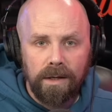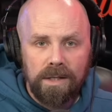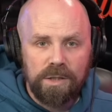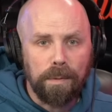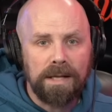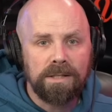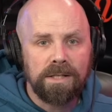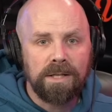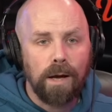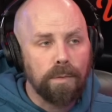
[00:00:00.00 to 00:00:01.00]
spends his
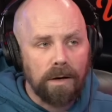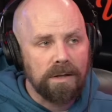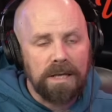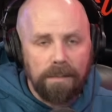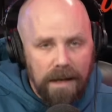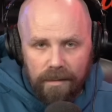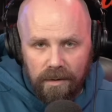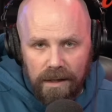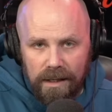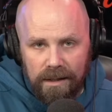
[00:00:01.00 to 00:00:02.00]
time there, and the
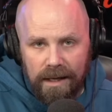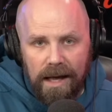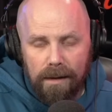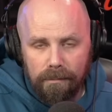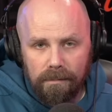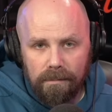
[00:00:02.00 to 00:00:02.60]
WWE didn't get him.